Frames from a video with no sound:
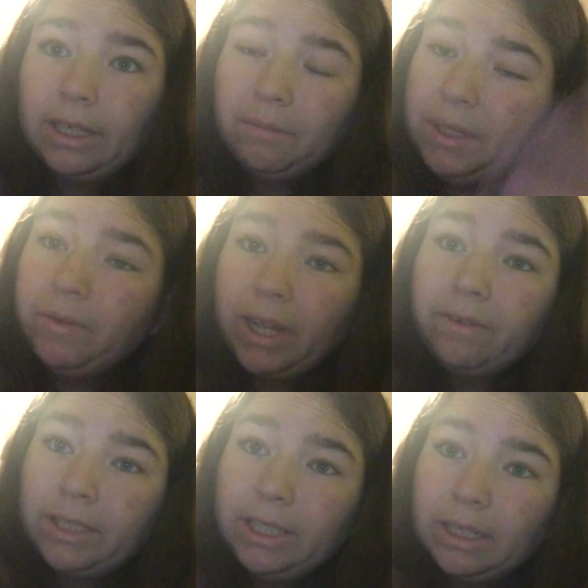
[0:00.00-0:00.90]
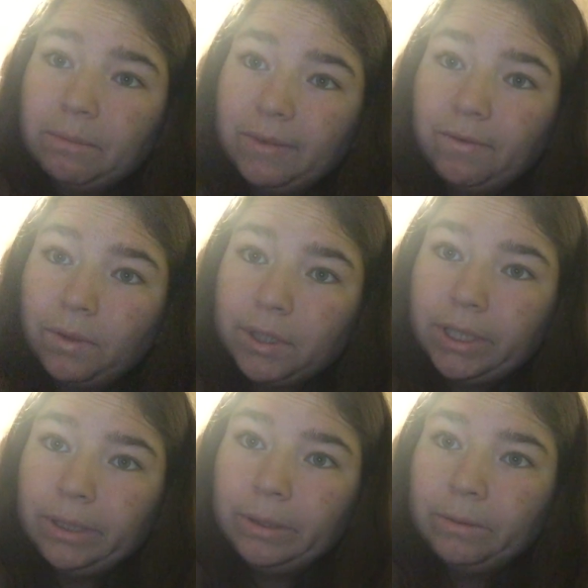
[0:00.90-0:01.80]
We have seen that before
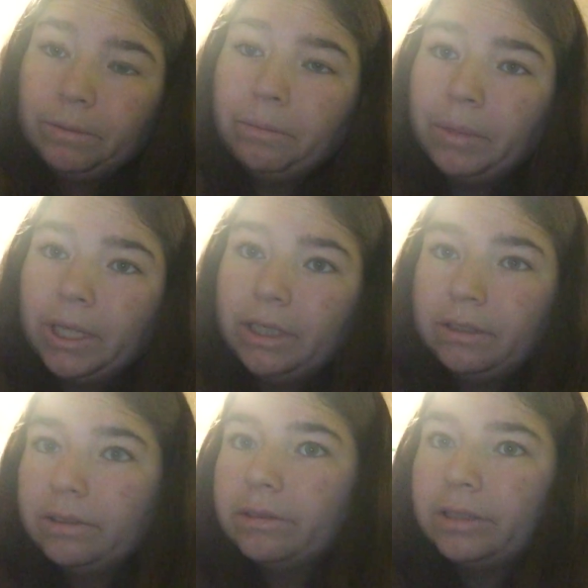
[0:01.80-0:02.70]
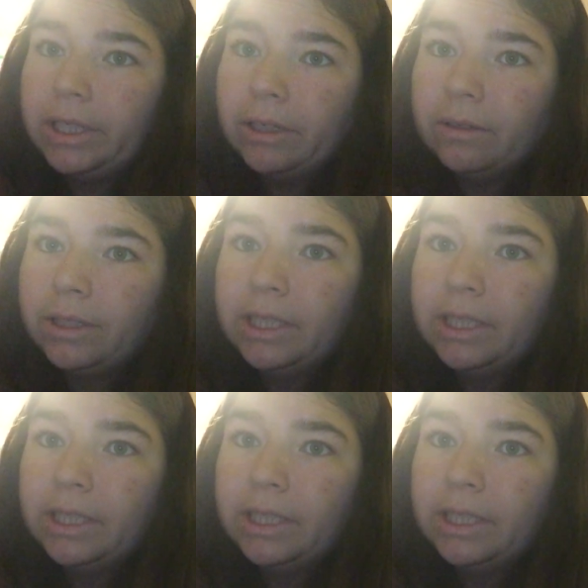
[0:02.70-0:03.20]
too, but still,